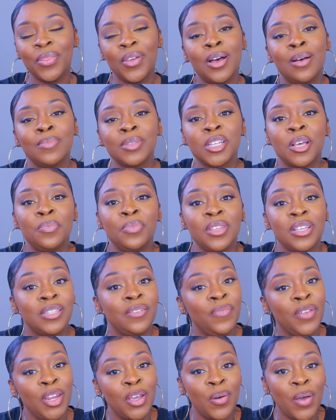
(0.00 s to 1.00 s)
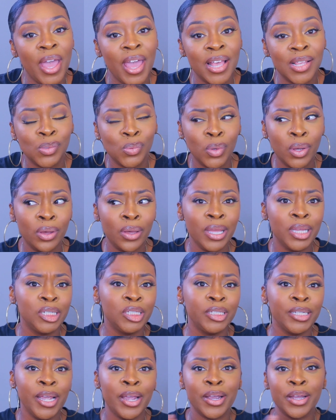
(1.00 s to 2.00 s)
Thumbs up this video as well and
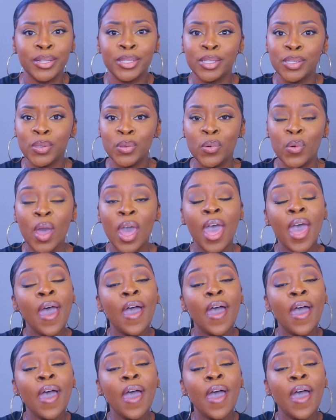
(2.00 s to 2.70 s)
share it too.